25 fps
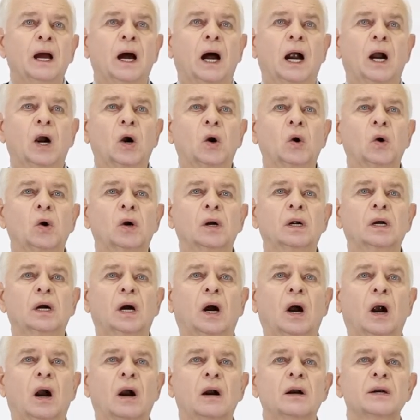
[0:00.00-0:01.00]
Our
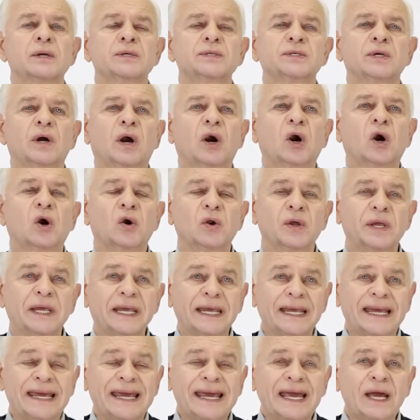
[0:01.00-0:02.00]
cars are
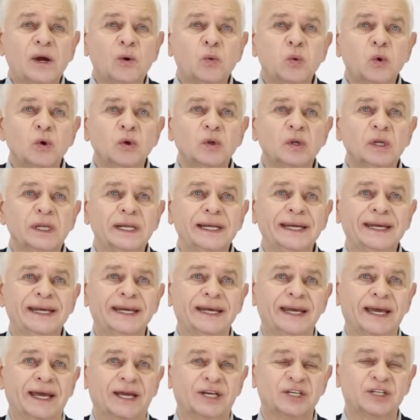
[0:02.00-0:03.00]

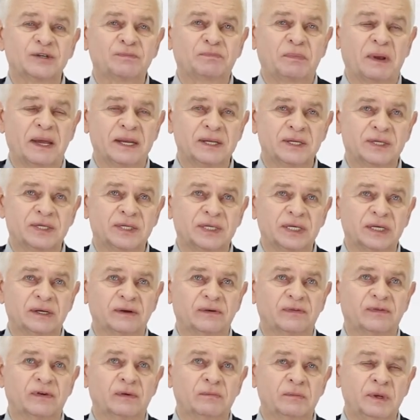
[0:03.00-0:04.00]
equally
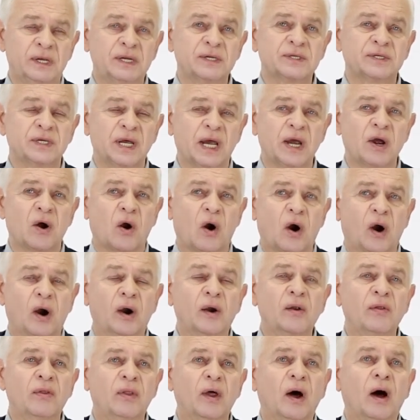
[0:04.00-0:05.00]
expensive. It means they
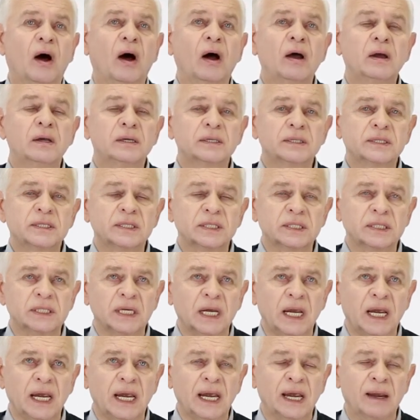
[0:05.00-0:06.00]
are the
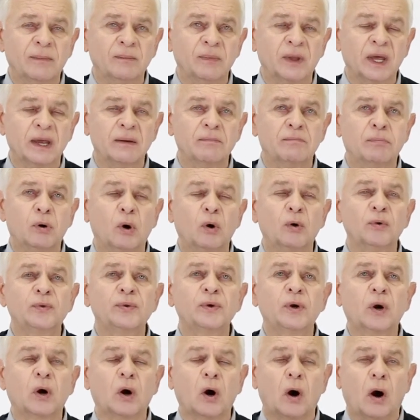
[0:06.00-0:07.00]
same. They
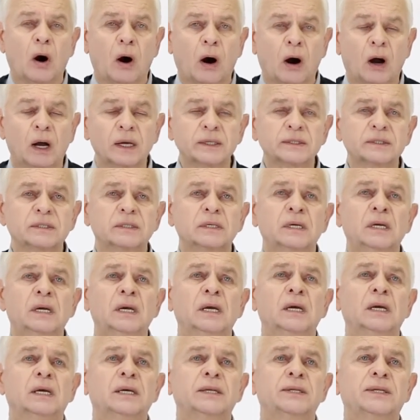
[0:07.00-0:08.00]
both cost
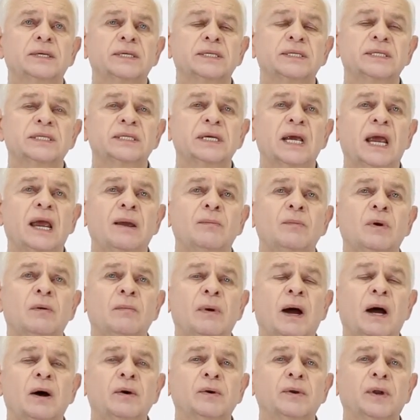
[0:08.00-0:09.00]
the same
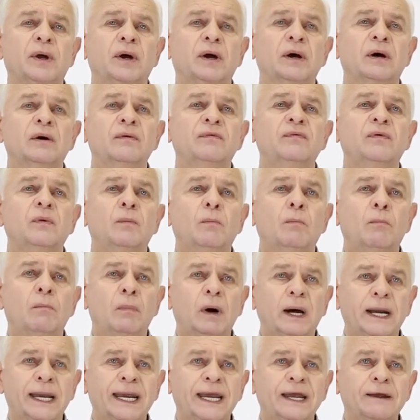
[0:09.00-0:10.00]
amount of
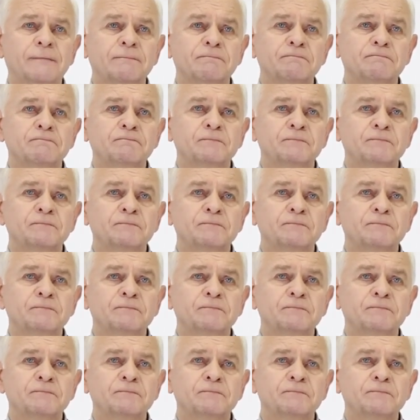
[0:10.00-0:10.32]
money.